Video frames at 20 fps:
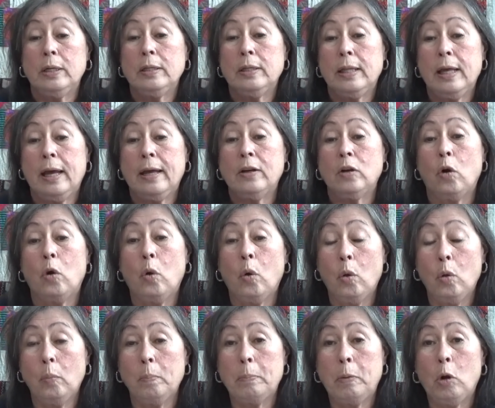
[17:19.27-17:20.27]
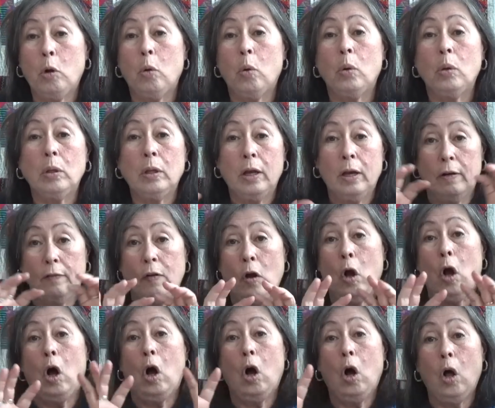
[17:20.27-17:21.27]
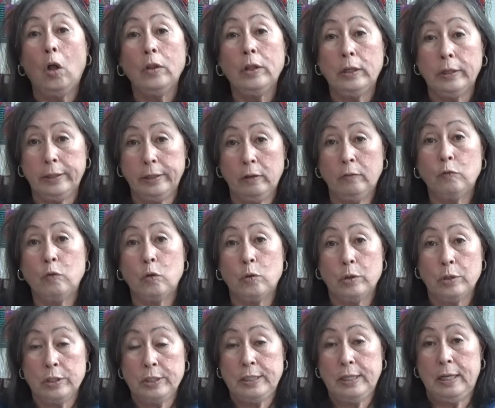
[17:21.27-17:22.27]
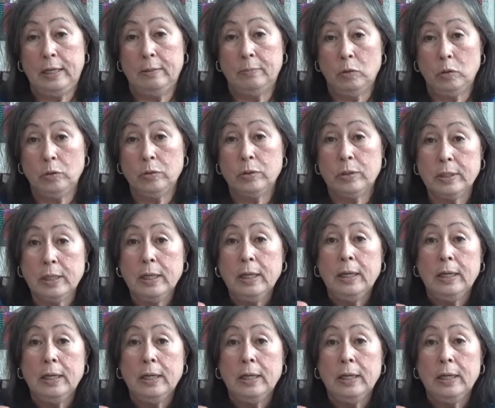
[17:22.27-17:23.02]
that whole bowl of all the little forest animals